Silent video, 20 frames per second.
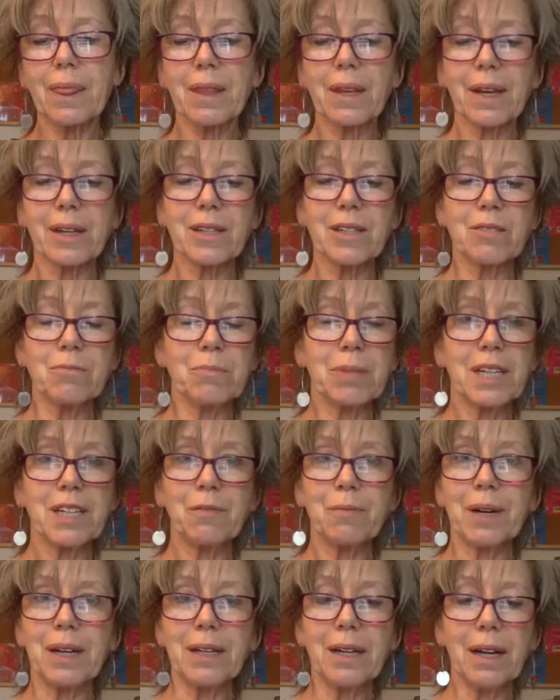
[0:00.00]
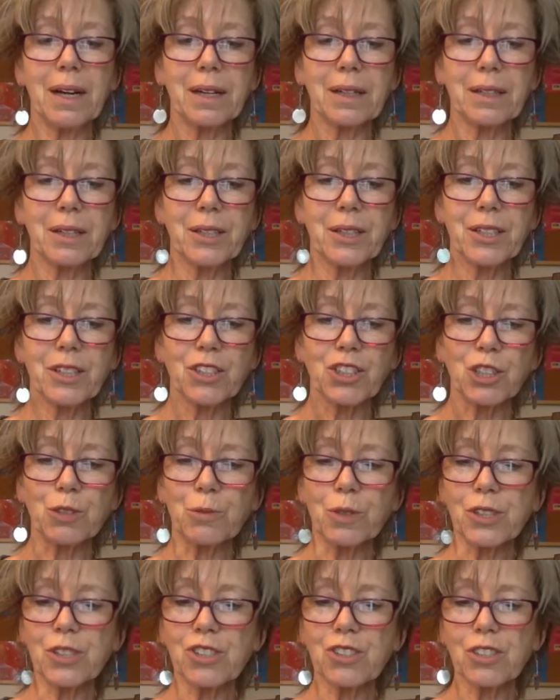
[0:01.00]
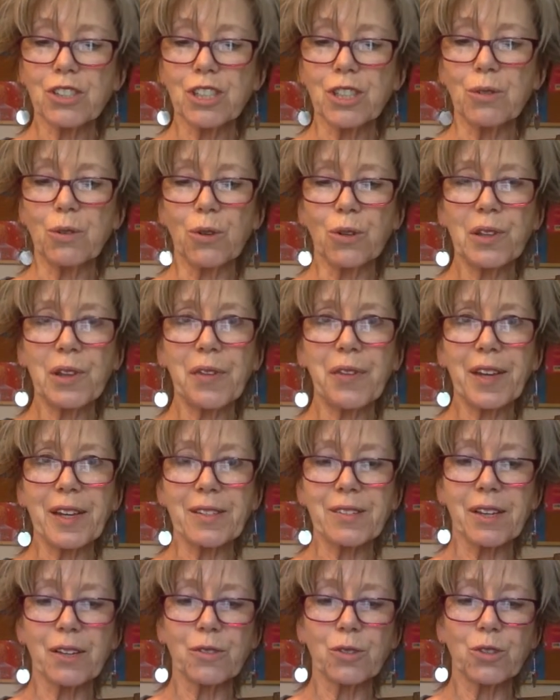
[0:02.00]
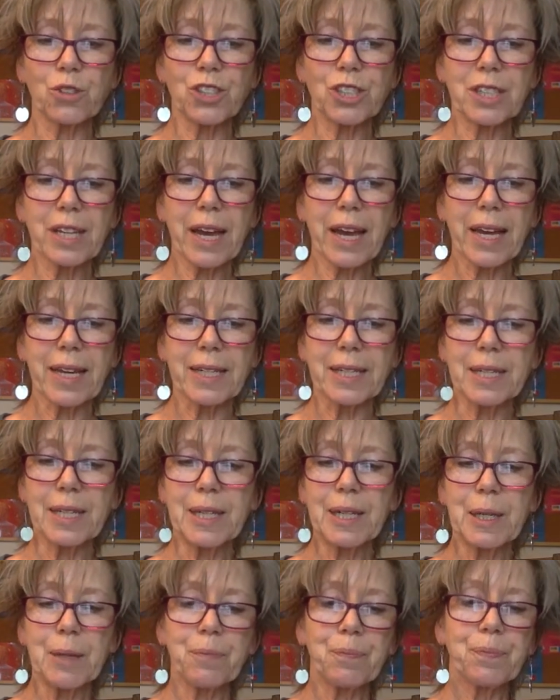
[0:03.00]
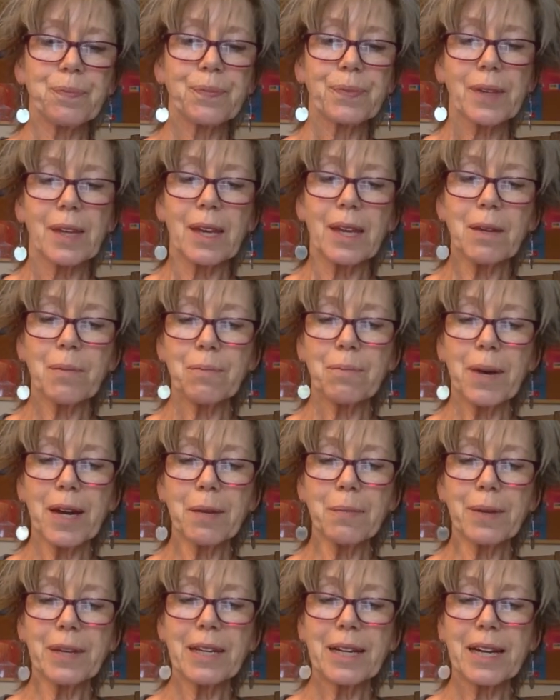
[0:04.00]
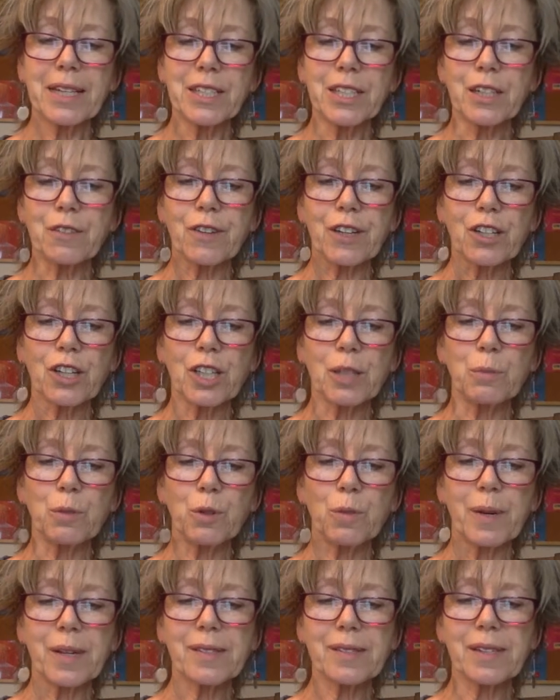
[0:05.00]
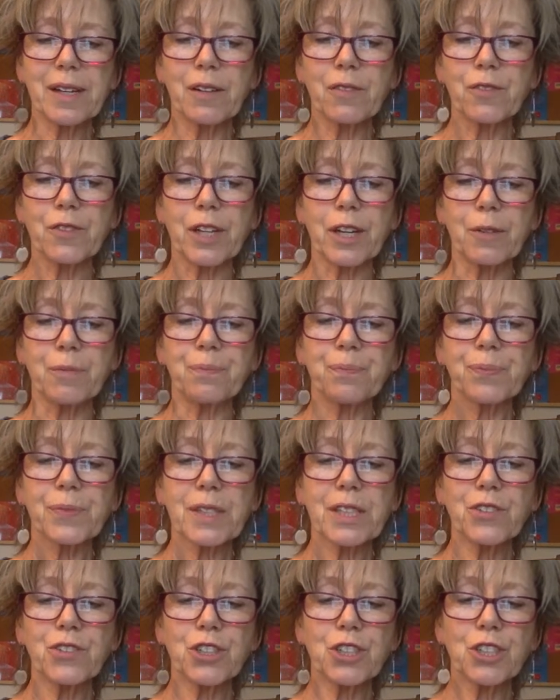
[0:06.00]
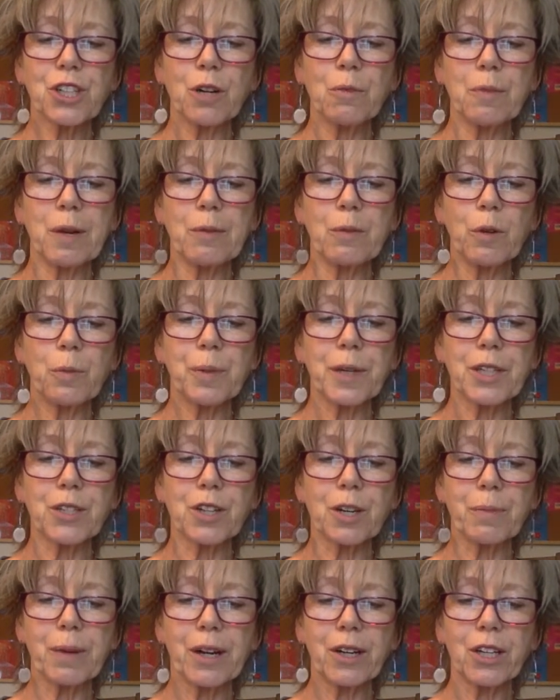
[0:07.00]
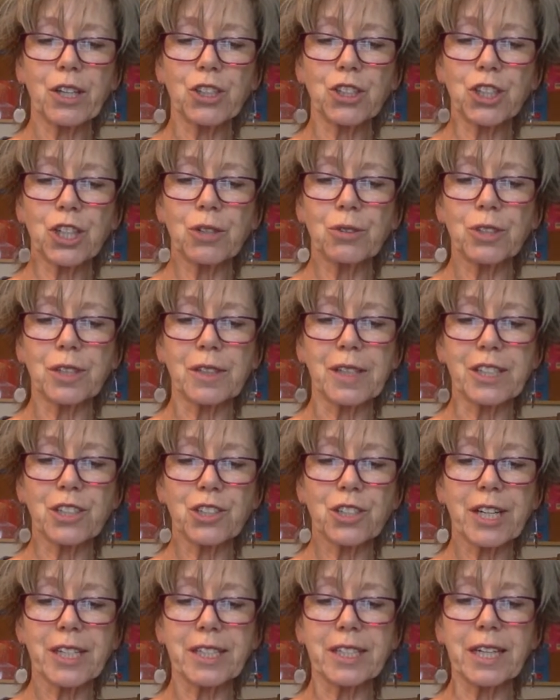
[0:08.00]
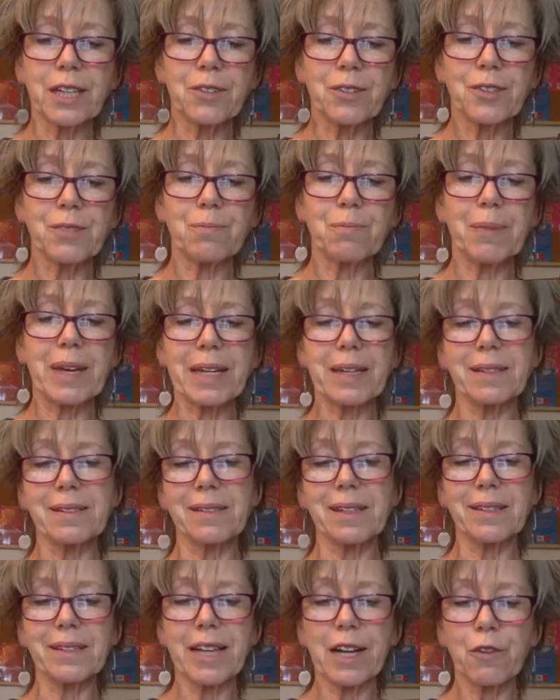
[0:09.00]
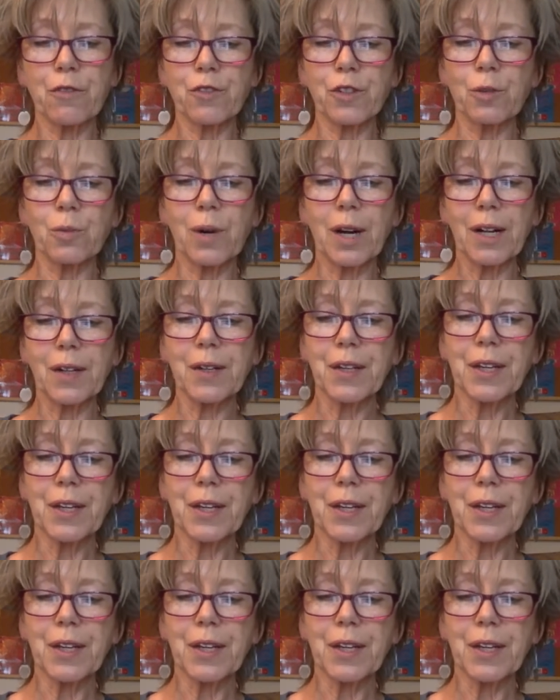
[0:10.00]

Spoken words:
I couldn't believe my luck. She wanted to do all the things I thought she'd hate. It might be an idea if I got the ball myself, though. If she told Mum or Peter about her shoulder, they'd try to go and make her sit down for a while,